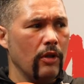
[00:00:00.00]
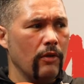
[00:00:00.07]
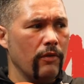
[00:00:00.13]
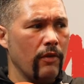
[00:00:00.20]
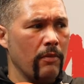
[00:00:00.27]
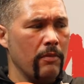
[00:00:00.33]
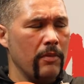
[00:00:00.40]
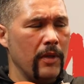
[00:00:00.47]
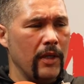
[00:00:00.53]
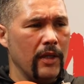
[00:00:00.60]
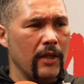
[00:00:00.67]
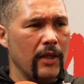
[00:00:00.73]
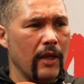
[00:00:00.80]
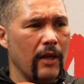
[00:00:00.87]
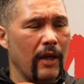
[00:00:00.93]
from
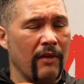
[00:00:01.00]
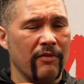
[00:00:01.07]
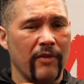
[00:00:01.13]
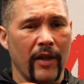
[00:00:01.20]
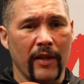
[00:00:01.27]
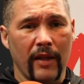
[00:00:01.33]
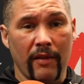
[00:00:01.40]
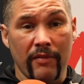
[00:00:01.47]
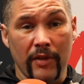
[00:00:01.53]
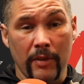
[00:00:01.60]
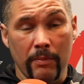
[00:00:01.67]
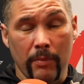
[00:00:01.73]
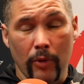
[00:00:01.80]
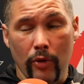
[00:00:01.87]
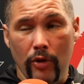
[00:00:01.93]
media. I've read every
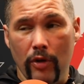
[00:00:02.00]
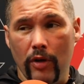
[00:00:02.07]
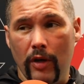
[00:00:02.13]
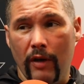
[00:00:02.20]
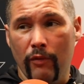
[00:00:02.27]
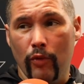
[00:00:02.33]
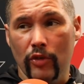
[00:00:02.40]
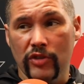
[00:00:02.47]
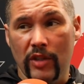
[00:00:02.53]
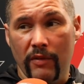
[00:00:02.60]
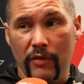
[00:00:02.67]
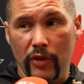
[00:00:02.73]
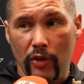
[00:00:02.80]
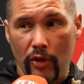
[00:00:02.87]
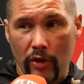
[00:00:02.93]
book, I've watched
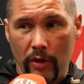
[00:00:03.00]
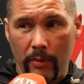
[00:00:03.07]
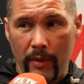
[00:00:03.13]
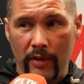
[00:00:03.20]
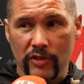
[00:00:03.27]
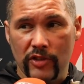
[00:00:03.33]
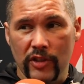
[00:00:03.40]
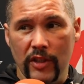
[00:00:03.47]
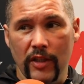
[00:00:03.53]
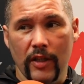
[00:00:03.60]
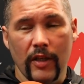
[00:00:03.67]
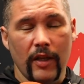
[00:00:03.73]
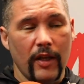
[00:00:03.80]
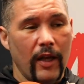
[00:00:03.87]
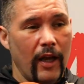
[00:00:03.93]
every documentary.
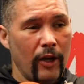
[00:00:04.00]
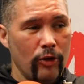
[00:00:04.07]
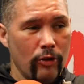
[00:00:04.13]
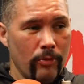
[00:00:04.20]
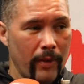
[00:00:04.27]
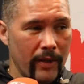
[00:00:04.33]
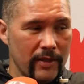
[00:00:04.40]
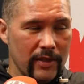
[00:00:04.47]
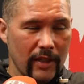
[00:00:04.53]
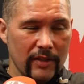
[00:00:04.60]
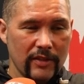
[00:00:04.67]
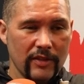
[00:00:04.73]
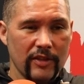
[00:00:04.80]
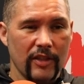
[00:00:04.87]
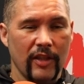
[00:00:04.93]
I know Mike
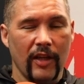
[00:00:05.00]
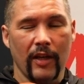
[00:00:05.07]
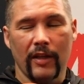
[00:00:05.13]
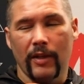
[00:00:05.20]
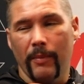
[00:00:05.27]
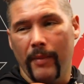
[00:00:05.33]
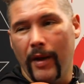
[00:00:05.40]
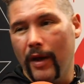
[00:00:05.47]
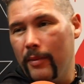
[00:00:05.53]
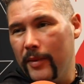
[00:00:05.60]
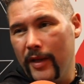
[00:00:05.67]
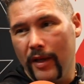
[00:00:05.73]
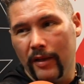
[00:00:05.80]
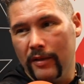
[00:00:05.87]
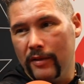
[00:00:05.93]
Tyson's career like the back of my
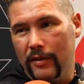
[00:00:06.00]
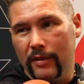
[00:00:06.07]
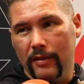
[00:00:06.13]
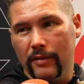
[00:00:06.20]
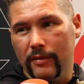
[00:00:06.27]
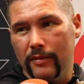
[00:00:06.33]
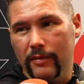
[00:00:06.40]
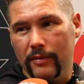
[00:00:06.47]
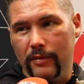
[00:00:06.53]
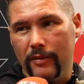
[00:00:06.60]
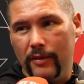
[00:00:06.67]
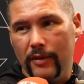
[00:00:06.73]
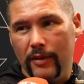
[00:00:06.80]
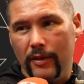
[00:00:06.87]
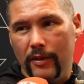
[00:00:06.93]
hand.
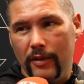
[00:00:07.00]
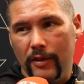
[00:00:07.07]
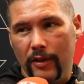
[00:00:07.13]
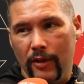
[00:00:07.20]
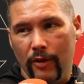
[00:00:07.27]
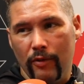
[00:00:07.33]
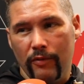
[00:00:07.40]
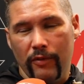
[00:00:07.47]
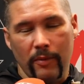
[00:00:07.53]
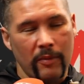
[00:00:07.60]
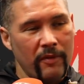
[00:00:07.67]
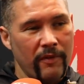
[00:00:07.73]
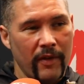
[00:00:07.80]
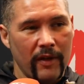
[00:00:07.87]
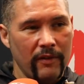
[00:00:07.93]
You know, from
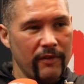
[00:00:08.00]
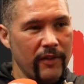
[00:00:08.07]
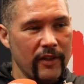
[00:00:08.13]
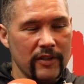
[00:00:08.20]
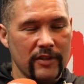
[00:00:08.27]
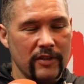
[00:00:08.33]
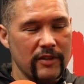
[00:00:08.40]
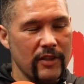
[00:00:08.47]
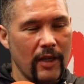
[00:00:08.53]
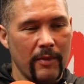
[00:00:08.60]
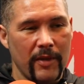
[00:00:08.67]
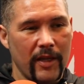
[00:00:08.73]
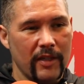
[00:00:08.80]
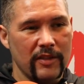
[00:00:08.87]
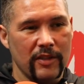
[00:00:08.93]
the very first time
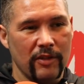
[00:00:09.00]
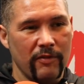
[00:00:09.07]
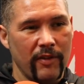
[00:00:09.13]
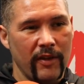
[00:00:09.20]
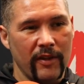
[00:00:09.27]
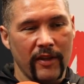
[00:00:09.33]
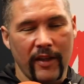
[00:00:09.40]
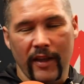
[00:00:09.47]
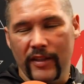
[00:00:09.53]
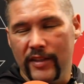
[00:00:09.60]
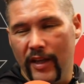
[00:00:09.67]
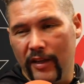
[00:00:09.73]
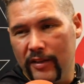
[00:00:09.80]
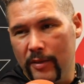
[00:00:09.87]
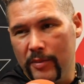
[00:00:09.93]
he gets in the ring against
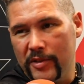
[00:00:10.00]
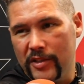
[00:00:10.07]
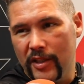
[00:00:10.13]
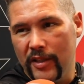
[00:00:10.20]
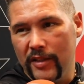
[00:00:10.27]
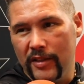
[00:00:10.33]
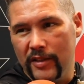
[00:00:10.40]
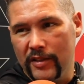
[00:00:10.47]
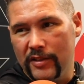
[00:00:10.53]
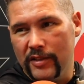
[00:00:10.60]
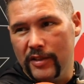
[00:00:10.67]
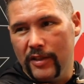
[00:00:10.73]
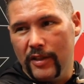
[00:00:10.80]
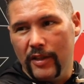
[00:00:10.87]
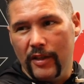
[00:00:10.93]
Hector Mercedes,
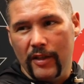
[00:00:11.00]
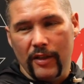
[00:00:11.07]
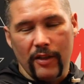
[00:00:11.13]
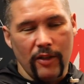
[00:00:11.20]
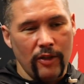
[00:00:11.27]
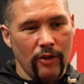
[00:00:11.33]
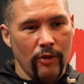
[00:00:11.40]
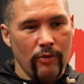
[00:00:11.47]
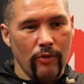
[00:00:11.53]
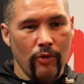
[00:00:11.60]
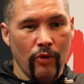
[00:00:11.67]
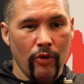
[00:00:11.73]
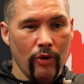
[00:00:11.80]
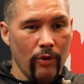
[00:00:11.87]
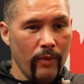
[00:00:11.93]
you know,
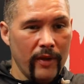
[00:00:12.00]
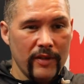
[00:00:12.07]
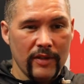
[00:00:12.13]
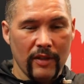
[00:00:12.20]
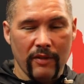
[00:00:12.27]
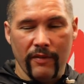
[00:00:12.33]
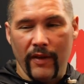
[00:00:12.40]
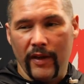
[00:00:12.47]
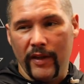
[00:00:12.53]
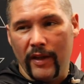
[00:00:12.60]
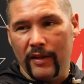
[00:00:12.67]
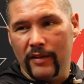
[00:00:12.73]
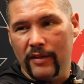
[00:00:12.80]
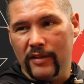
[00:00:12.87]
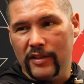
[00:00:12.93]
all the way till the very
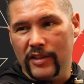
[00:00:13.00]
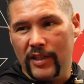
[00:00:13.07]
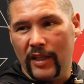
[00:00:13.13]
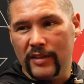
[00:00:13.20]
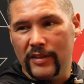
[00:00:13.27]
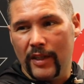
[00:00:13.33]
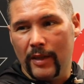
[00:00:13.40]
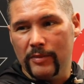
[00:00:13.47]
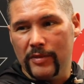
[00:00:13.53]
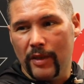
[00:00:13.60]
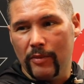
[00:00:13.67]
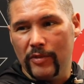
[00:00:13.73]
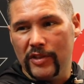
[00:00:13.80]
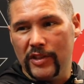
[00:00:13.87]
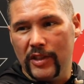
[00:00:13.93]
end and the sad times
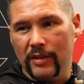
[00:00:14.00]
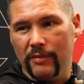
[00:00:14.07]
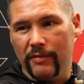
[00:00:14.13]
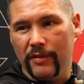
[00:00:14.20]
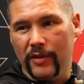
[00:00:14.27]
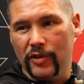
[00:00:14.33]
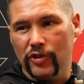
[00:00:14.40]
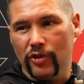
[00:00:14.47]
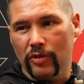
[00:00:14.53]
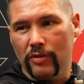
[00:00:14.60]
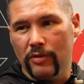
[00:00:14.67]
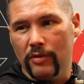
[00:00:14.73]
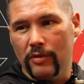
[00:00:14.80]
that we've seen him finish on.